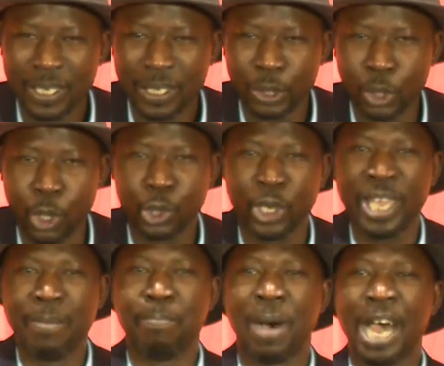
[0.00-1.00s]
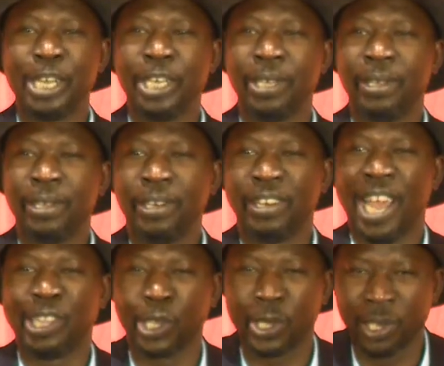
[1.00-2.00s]
Those who embody the
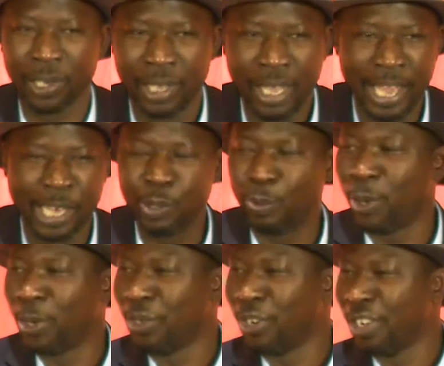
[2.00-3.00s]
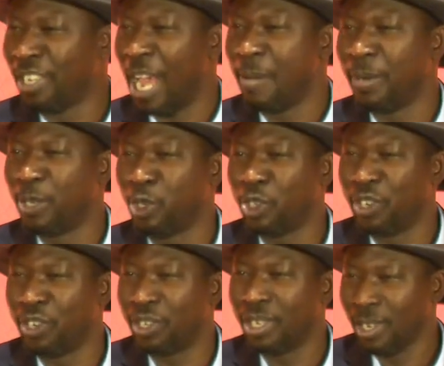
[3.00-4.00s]
ethical and spiritual
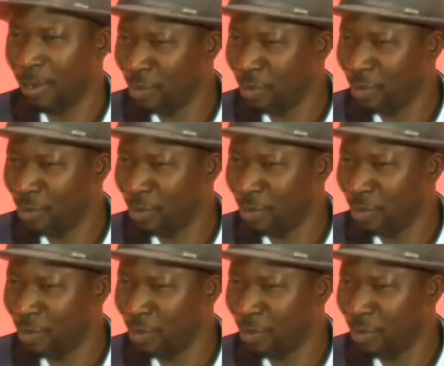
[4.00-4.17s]
dimensions of